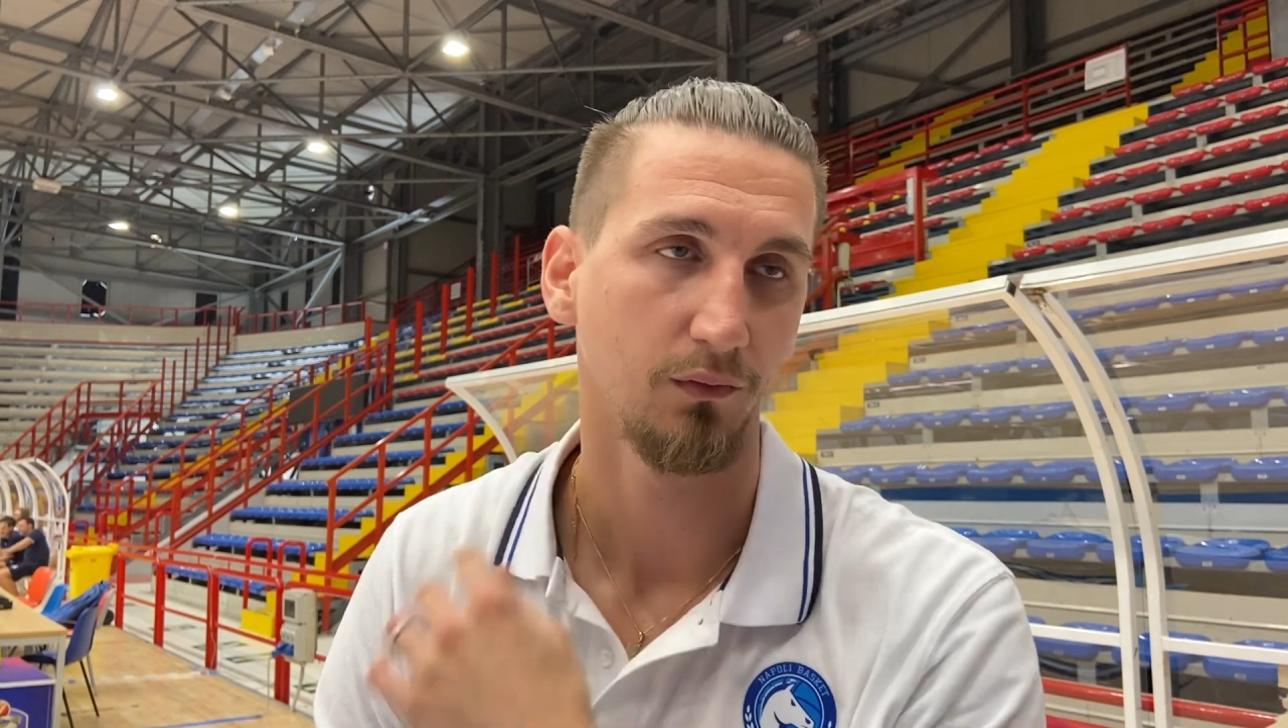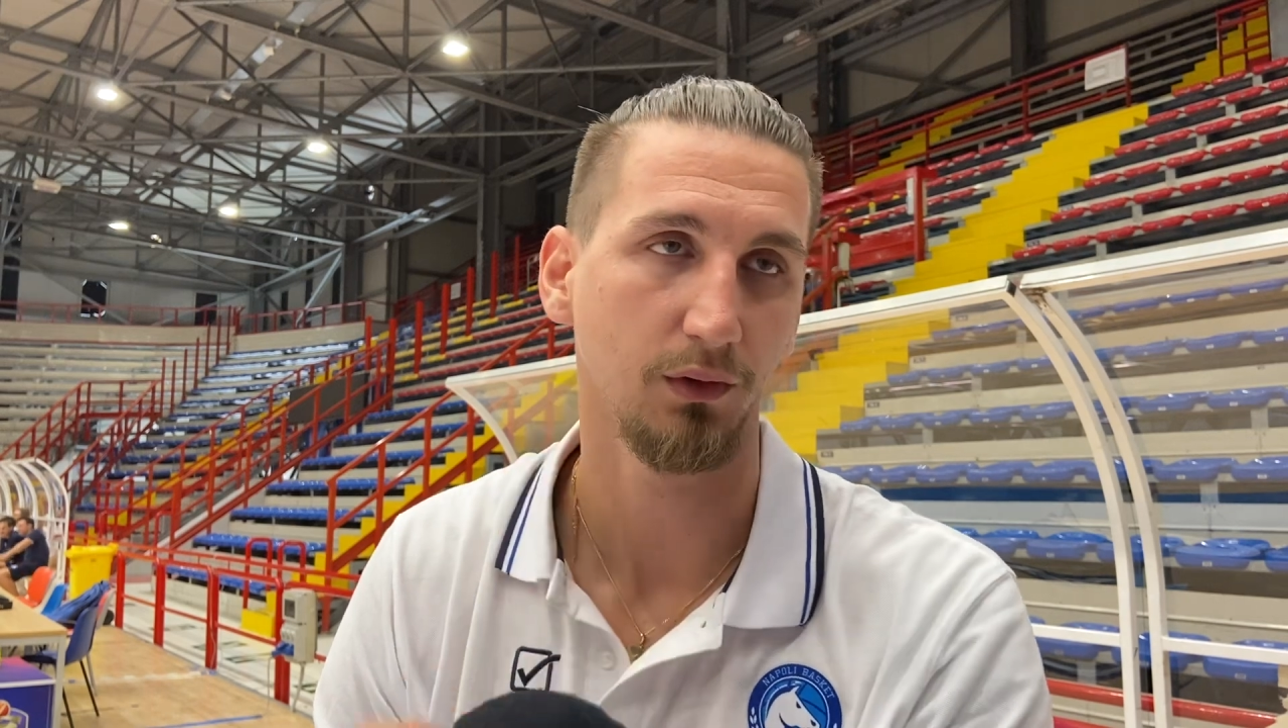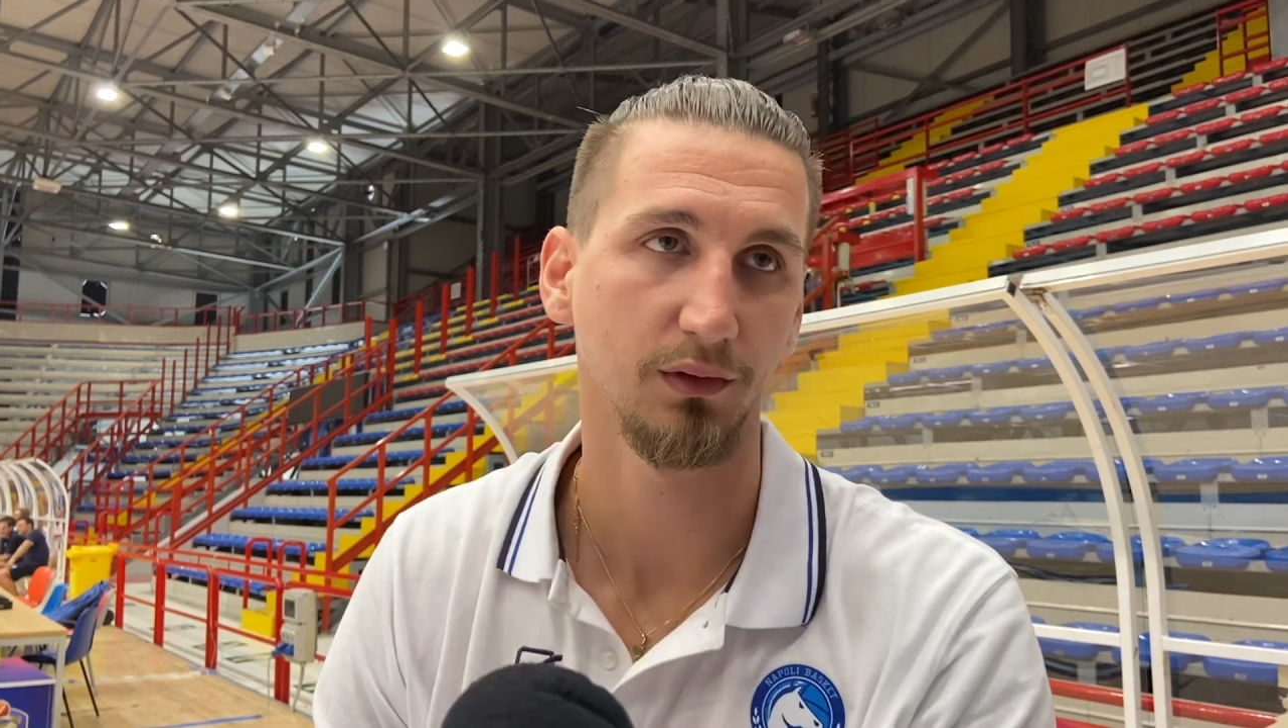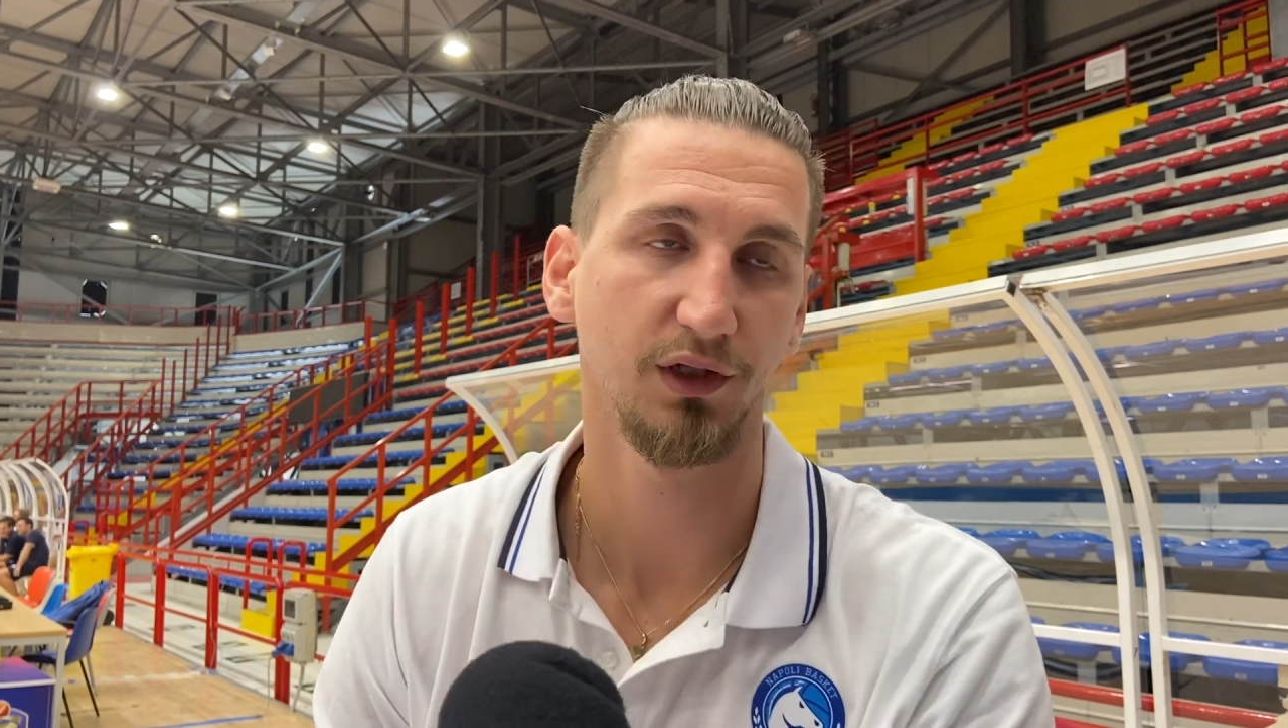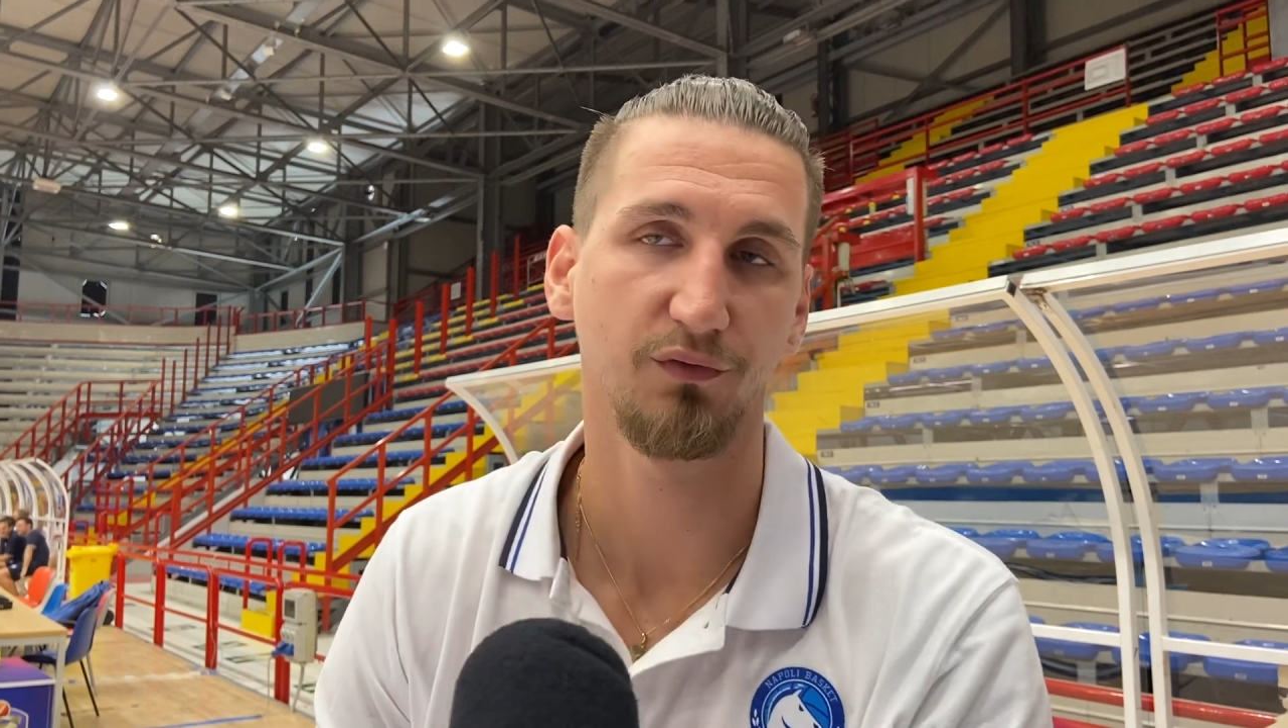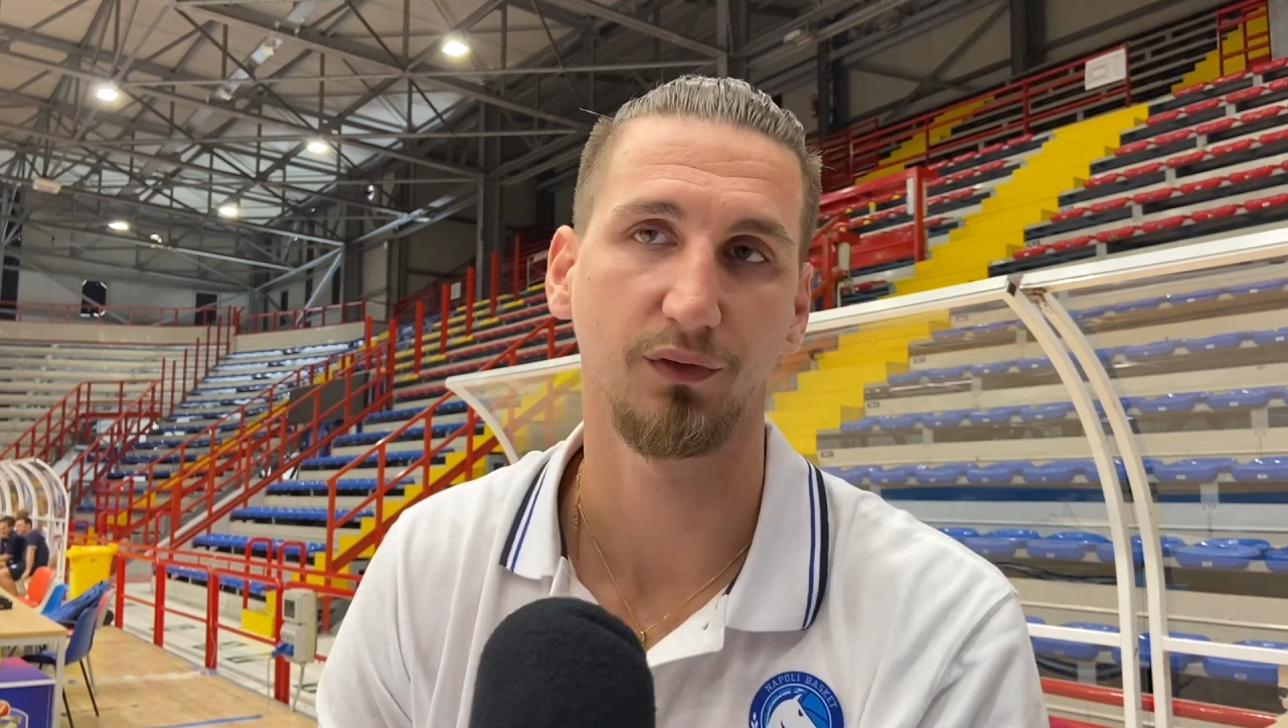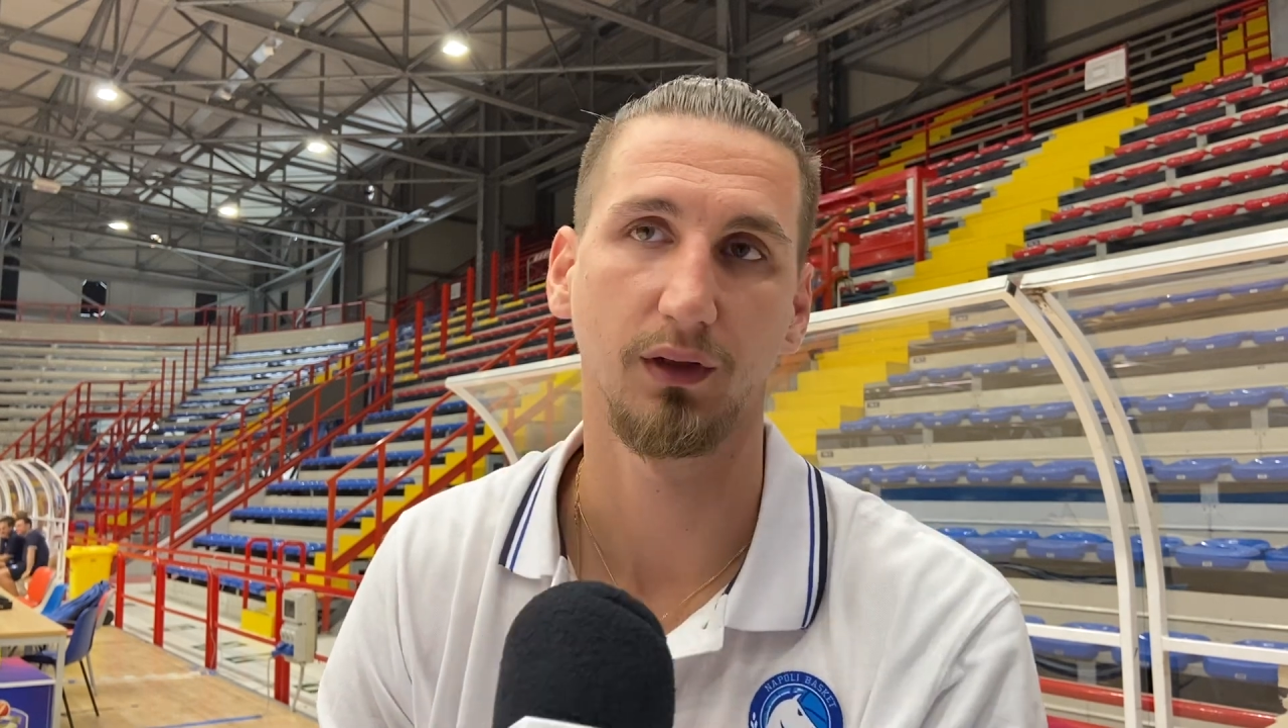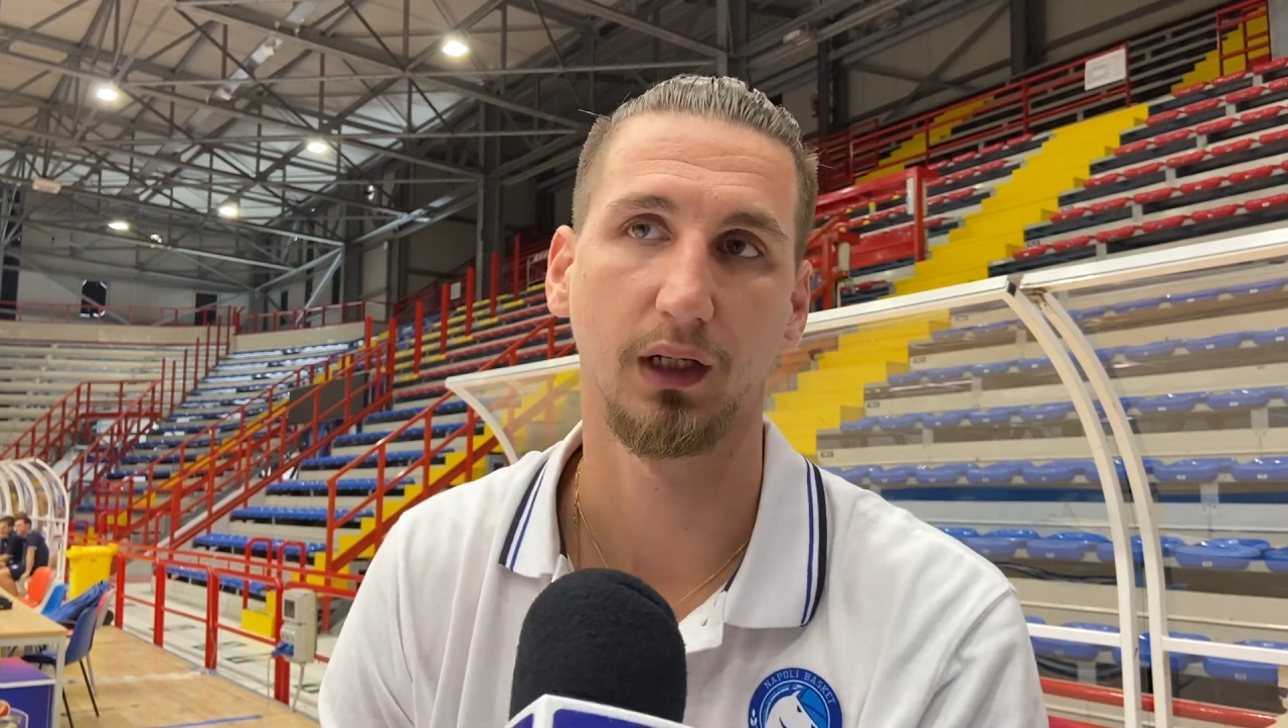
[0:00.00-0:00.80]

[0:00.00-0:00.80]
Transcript: Well, definitely,